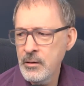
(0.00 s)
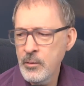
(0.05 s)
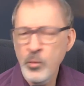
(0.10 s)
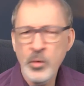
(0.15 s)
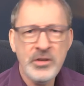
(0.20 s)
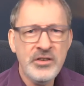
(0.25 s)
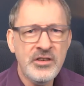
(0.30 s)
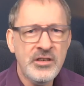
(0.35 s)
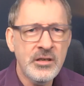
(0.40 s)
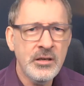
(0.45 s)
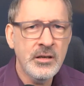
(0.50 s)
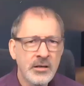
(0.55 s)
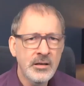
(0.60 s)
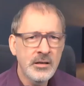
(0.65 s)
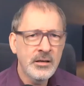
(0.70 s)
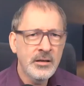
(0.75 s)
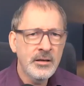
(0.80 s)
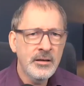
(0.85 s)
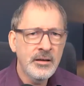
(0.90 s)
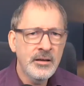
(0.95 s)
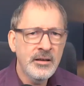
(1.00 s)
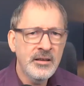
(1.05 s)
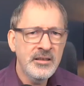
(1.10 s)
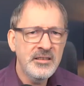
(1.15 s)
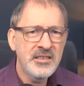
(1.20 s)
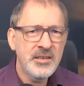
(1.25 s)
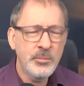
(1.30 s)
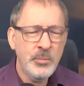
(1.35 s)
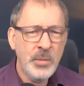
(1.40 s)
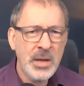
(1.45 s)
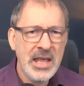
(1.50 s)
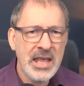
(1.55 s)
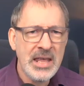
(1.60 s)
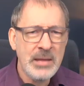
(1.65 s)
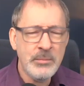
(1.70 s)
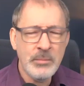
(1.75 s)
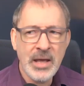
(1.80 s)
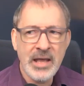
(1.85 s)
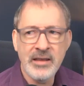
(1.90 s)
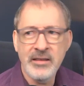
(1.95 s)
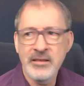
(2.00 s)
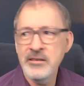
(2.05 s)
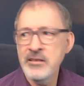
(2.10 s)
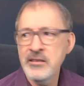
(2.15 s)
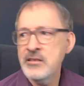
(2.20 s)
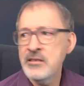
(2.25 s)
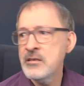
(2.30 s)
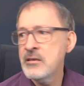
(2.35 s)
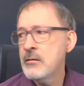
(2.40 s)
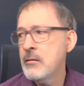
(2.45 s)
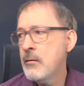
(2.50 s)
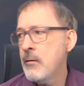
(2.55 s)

which to me means